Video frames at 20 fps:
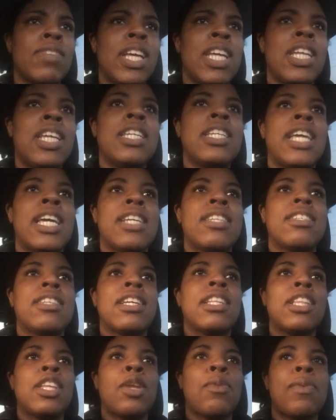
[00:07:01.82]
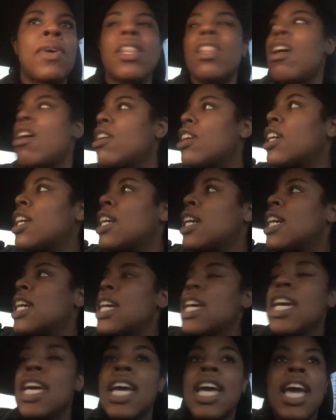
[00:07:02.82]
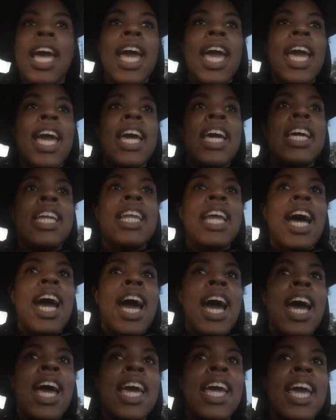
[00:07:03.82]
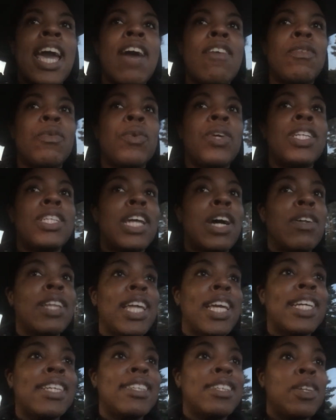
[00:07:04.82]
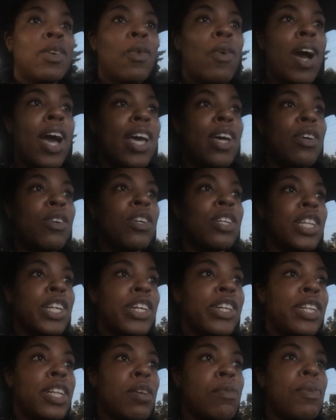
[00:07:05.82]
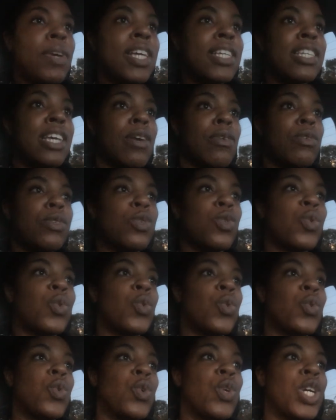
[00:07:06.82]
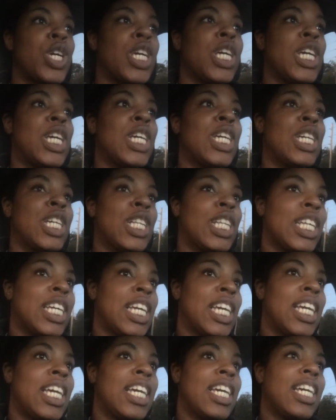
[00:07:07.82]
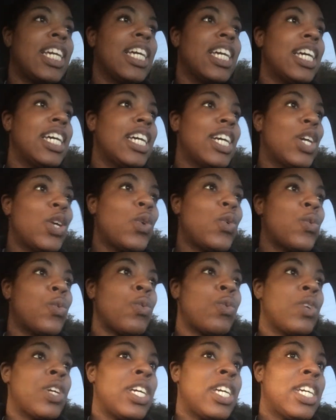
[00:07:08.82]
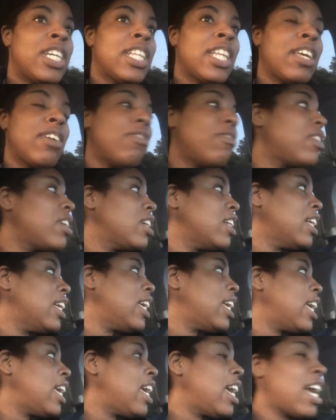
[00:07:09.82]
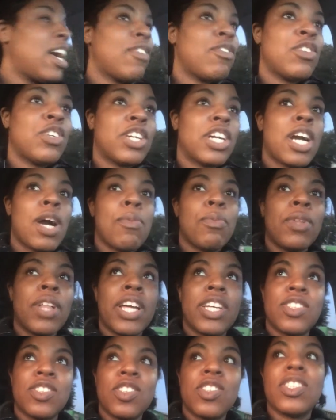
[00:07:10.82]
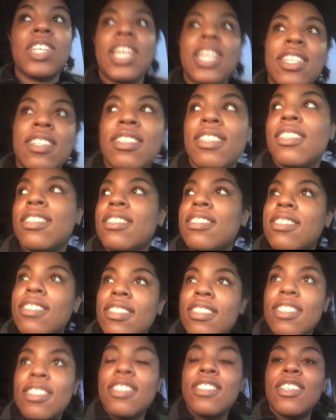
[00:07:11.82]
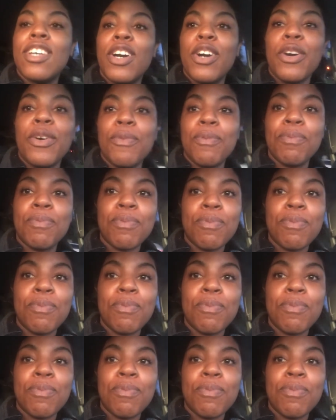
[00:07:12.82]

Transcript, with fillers: and it takes a little bit longer. And I haven't worked out legs in a while, clearly, because I was really really feeling it after a couple exercises. So